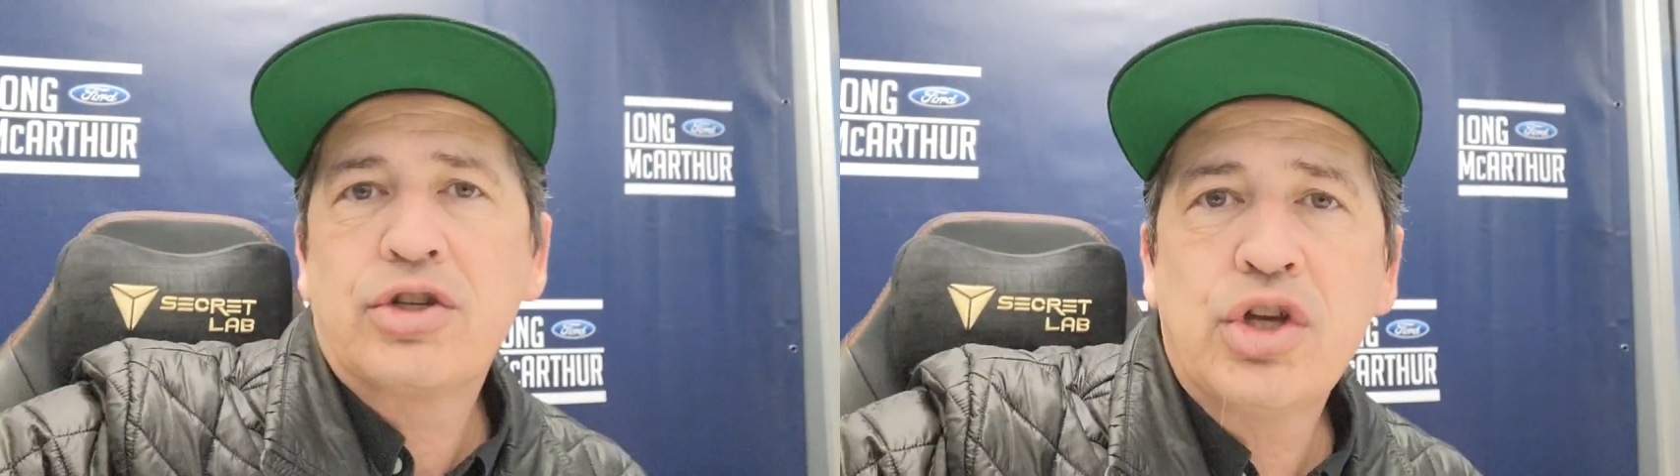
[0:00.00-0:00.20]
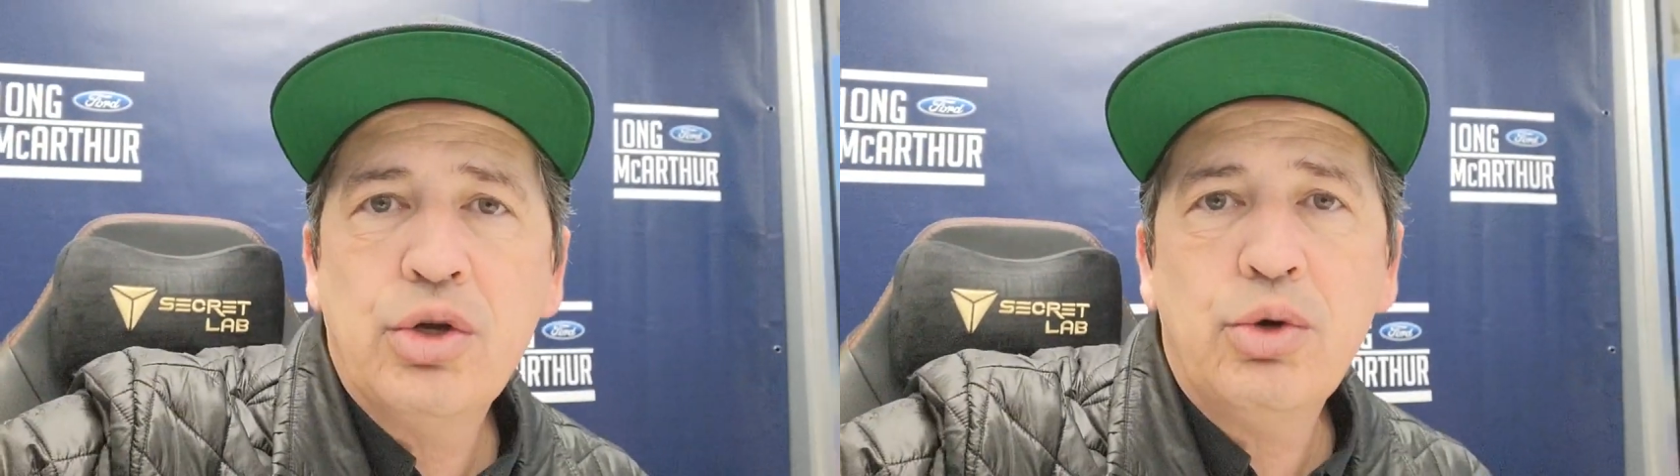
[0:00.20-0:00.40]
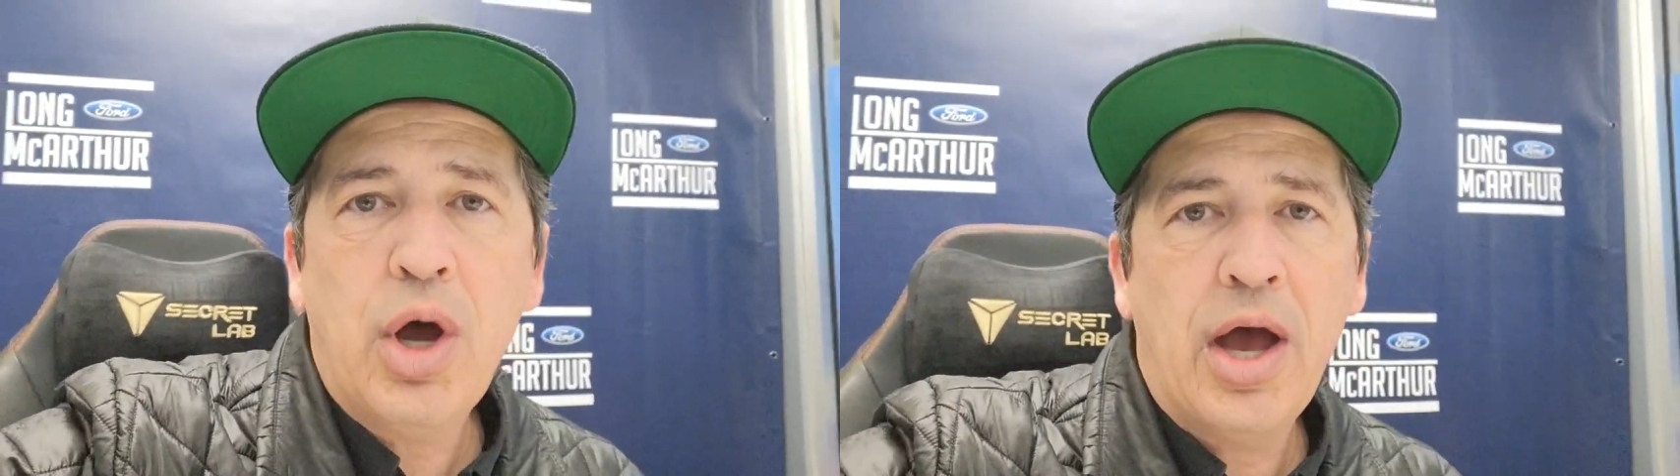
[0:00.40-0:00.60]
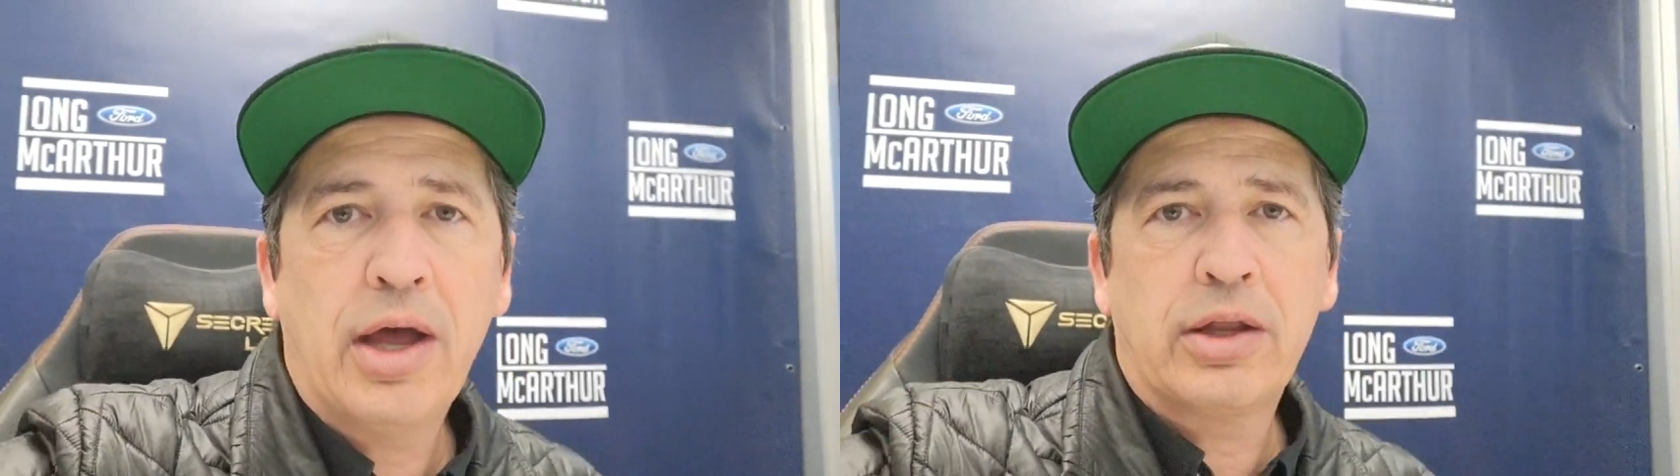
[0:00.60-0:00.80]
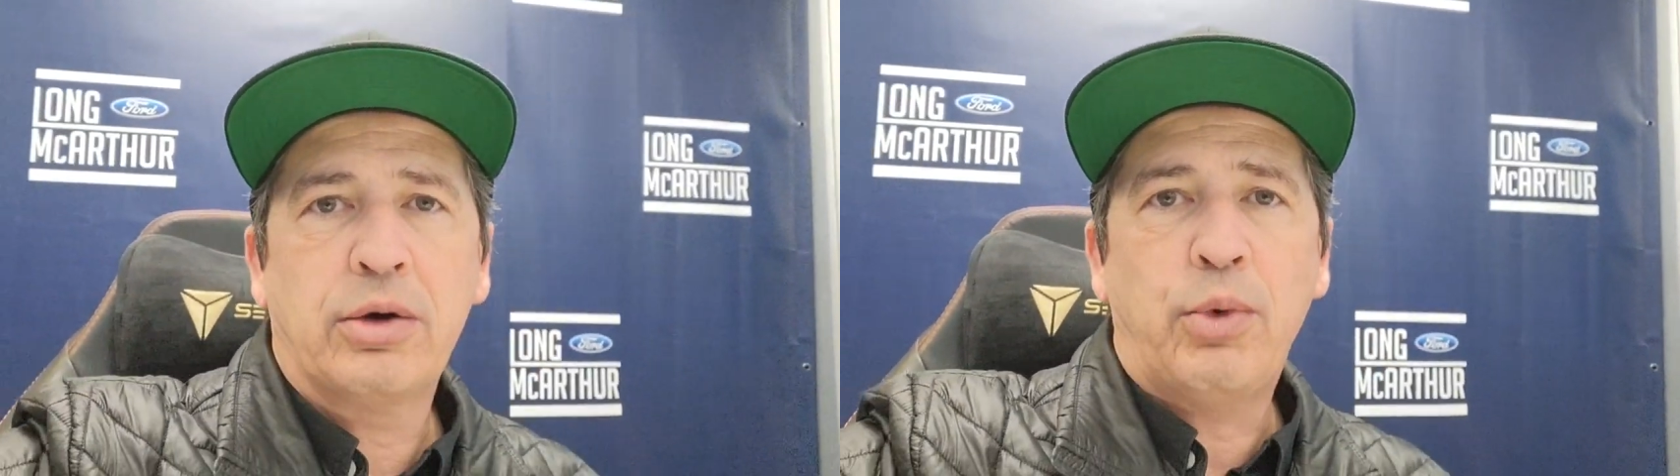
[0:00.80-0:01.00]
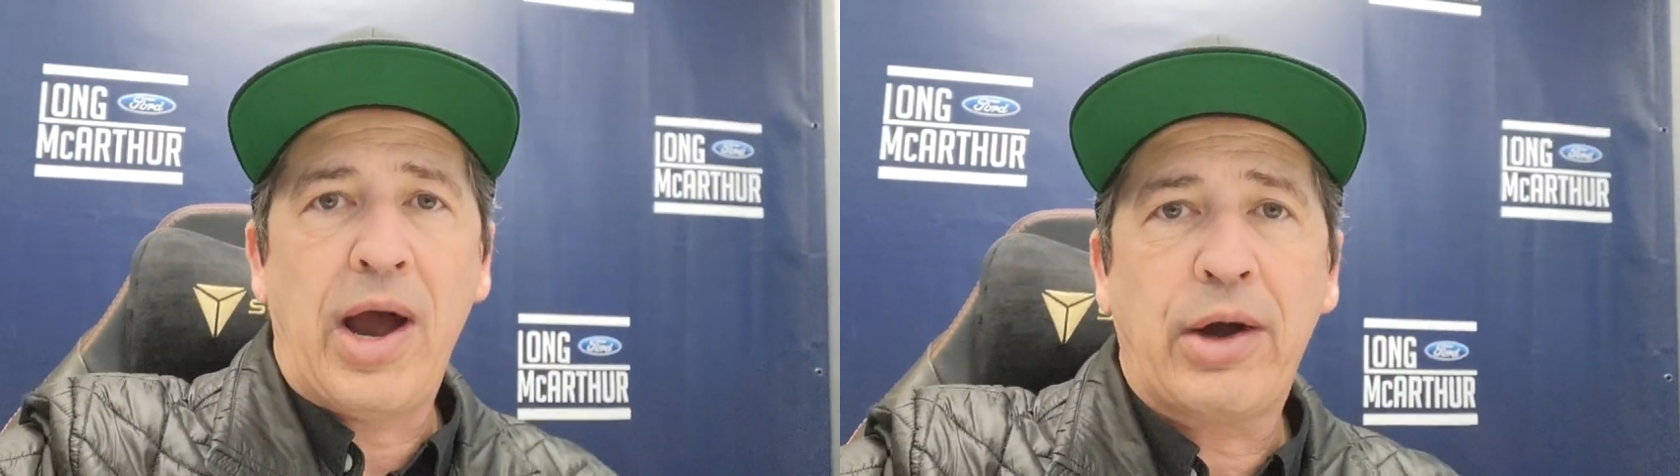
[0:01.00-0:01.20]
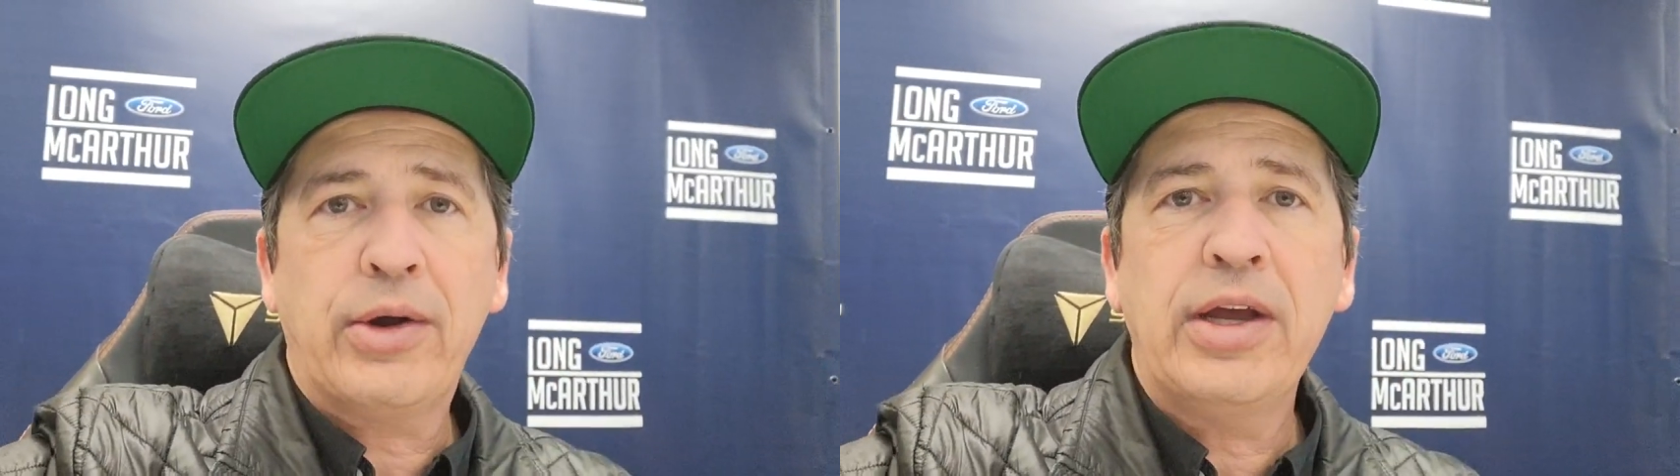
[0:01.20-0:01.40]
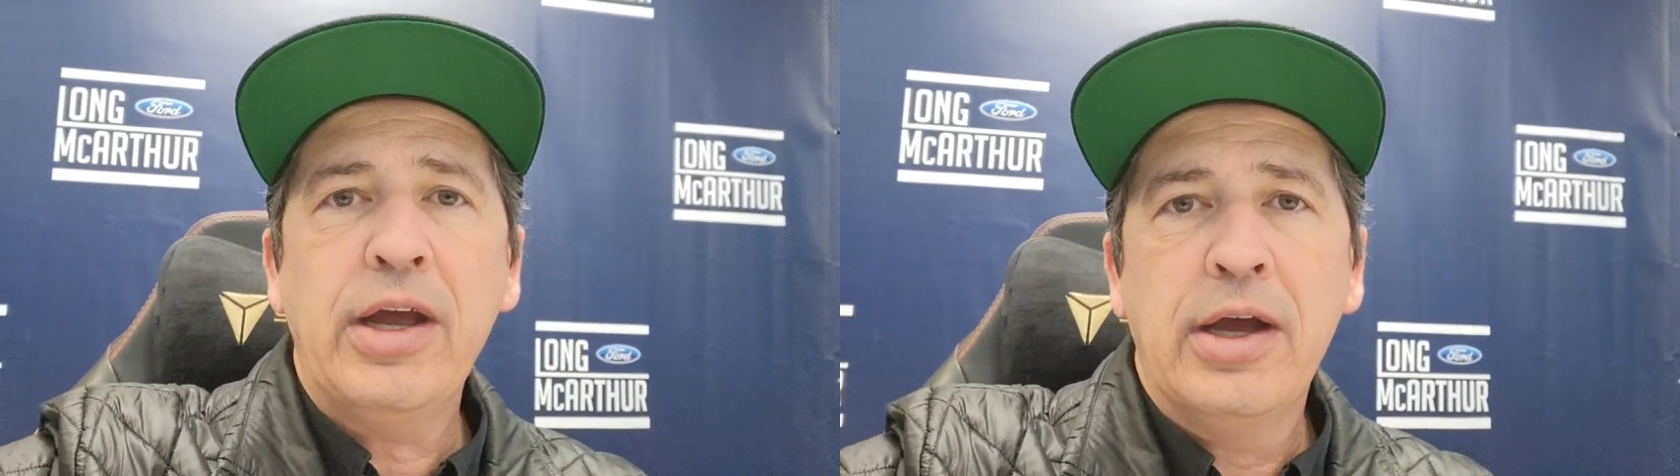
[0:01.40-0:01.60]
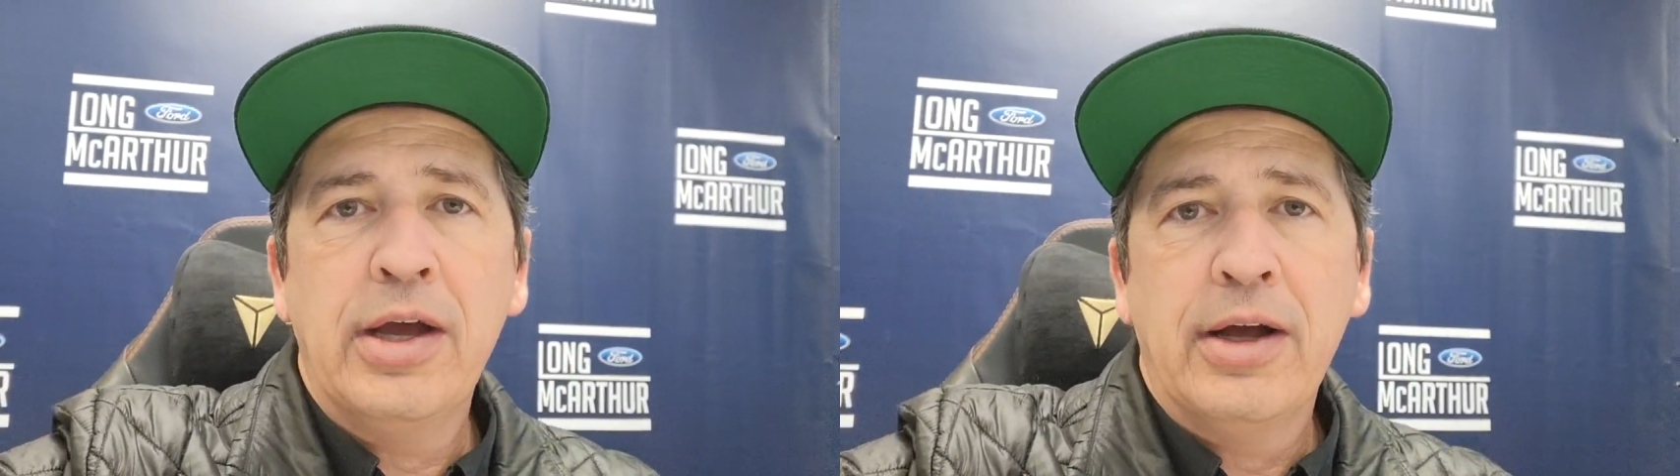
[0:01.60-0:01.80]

to the wiring